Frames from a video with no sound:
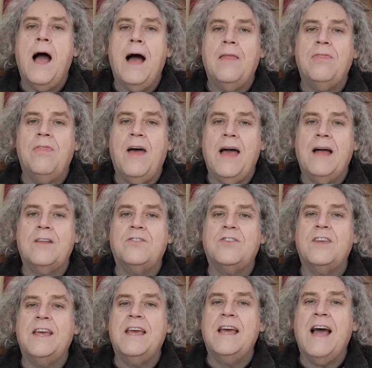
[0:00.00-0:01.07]
And
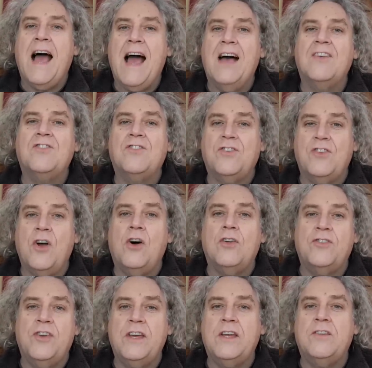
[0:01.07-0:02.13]
that it has
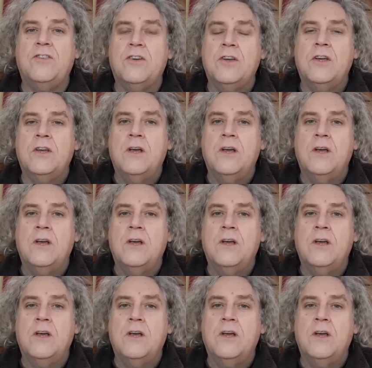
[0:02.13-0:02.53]
started